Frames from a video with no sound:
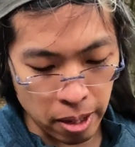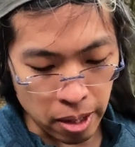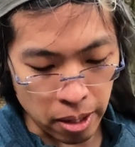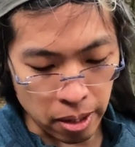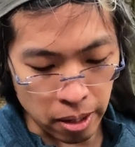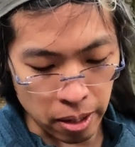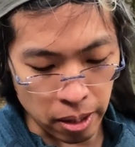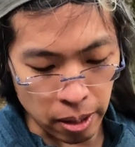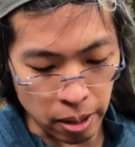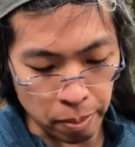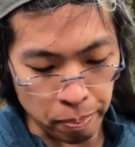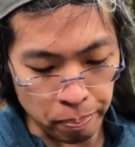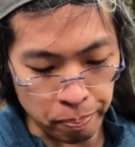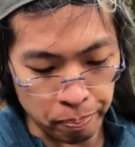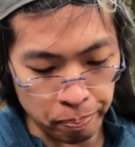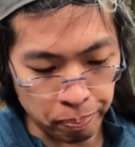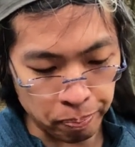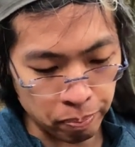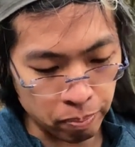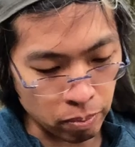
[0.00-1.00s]

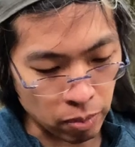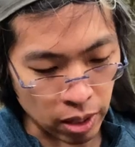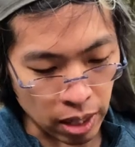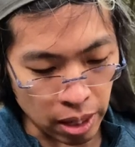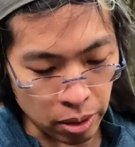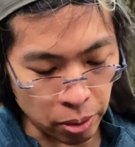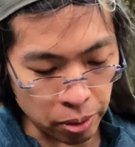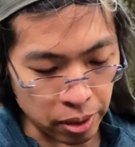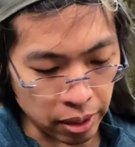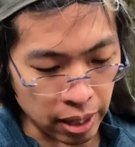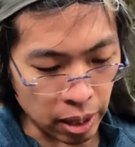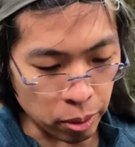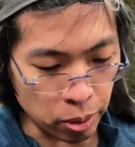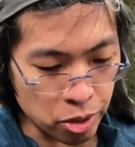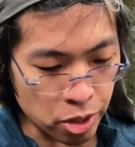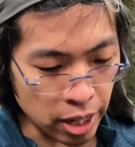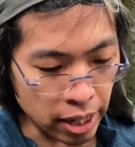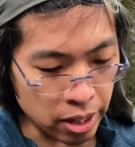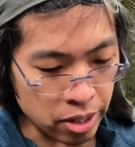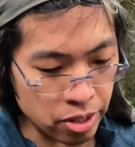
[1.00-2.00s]
I don't think I would
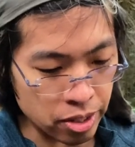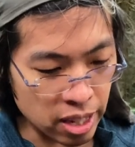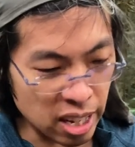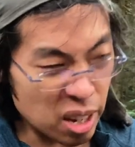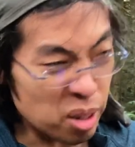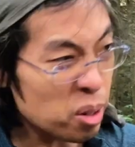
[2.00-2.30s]
change that.